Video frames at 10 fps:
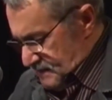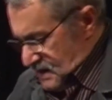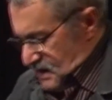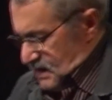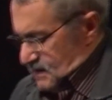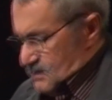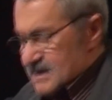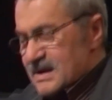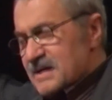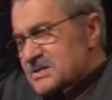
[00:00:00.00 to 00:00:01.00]

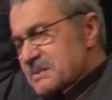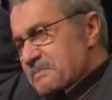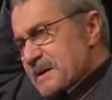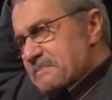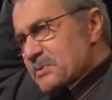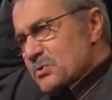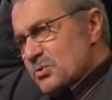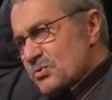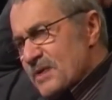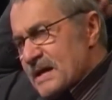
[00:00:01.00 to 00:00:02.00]
It's the people
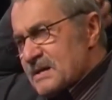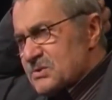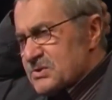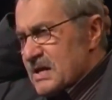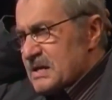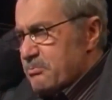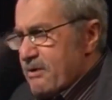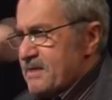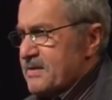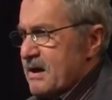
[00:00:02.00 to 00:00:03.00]
who then
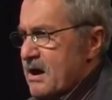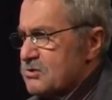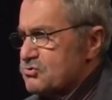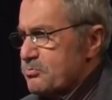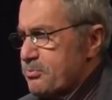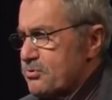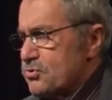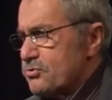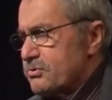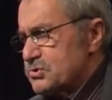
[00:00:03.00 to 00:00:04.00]
celebrate the
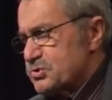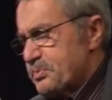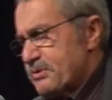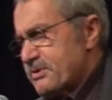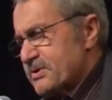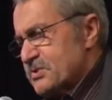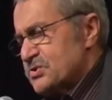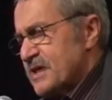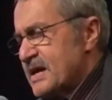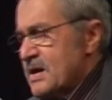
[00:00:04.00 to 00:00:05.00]
entrepreneurial spirit and
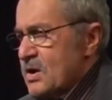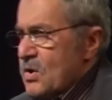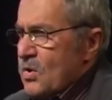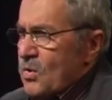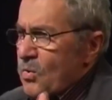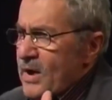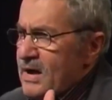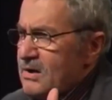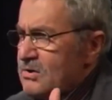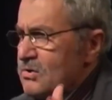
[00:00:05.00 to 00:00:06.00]
say,
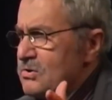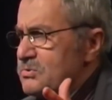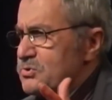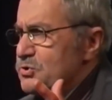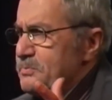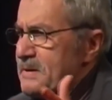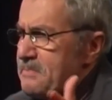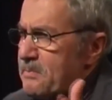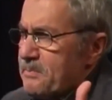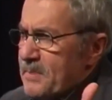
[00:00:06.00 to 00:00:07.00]
well, two
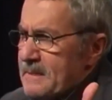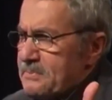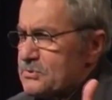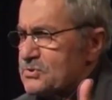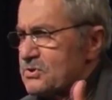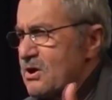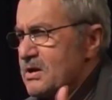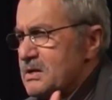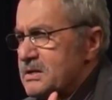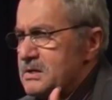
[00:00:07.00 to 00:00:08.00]
people start a
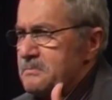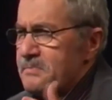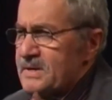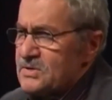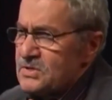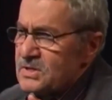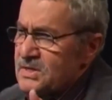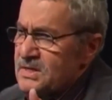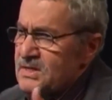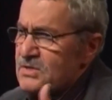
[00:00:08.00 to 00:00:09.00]
little
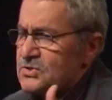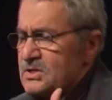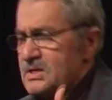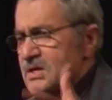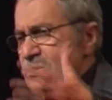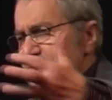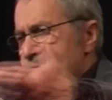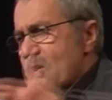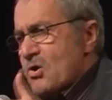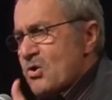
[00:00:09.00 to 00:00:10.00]
business, and then it
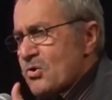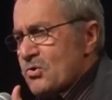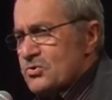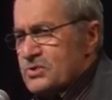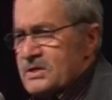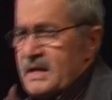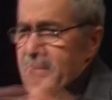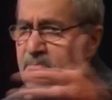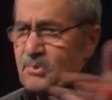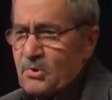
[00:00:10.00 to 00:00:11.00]
grows, and they
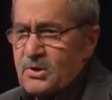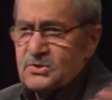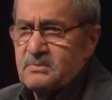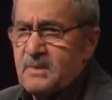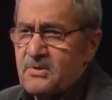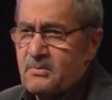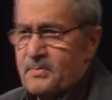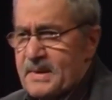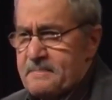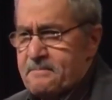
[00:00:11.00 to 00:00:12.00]
employ some other
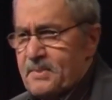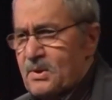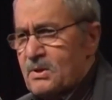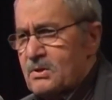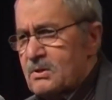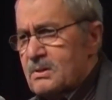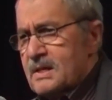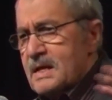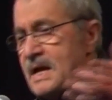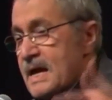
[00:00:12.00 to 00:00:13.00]
people, and
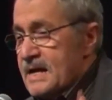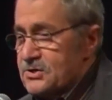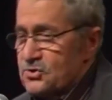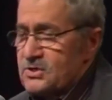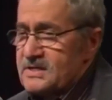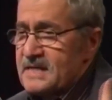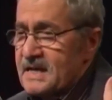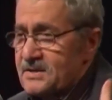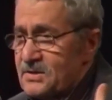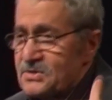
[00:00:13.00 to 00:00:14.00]
it's usually said
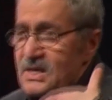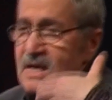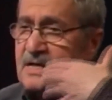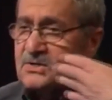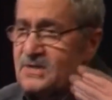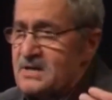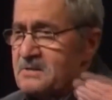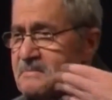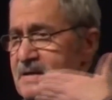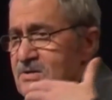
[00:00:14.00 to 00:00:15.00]
in this
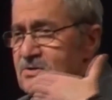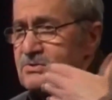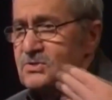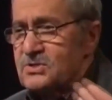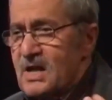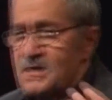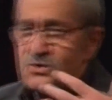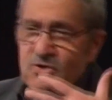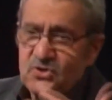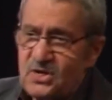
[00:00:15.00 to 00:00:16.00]
sentimental,
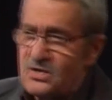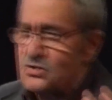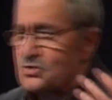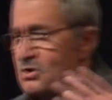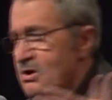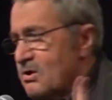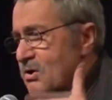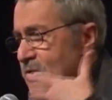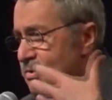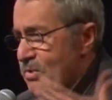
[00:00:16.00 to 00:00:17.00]
nostalgic, sing-song
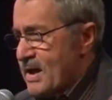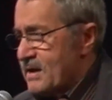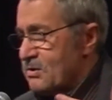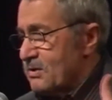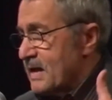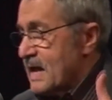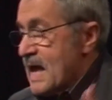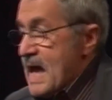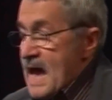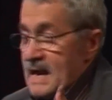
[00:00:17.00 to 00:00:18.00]
way and all that.
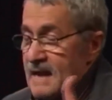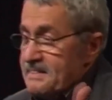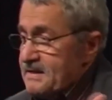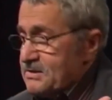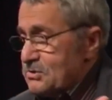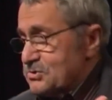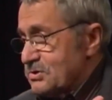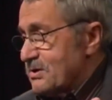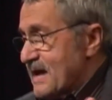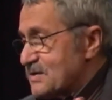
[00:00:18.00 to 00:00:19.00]
And I think those are
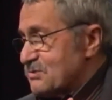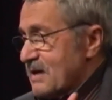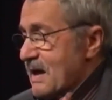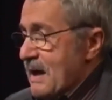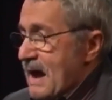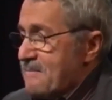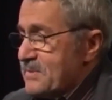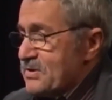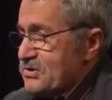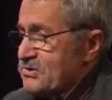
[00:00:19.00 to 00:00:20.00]
good, actually. I've been
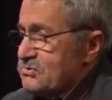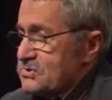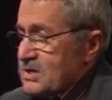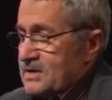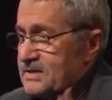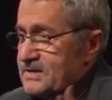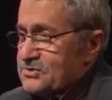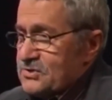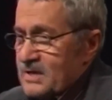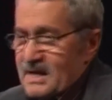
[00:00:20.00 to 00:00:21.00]
accused on the
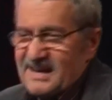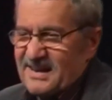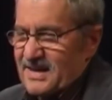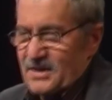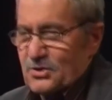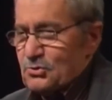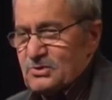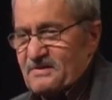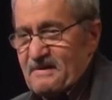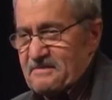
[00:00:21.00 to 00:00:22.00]
internet. You know, you get accused
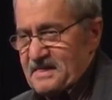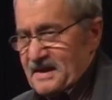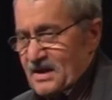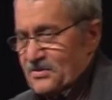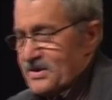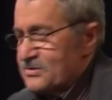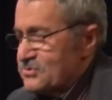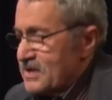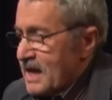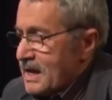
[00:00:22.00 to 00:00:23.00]
of everything on the
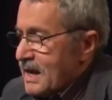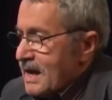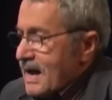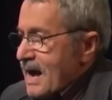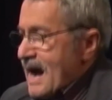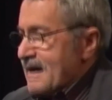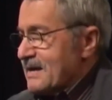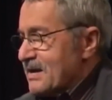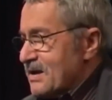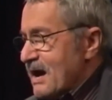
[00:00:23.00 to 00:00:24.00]
internet.
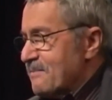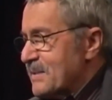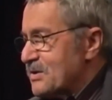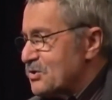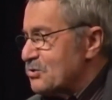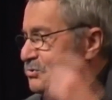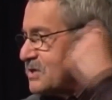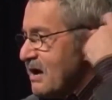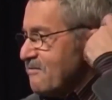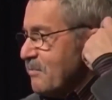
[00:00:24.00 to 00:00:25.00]
I've been accused
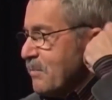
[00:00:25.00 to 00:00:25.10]
of,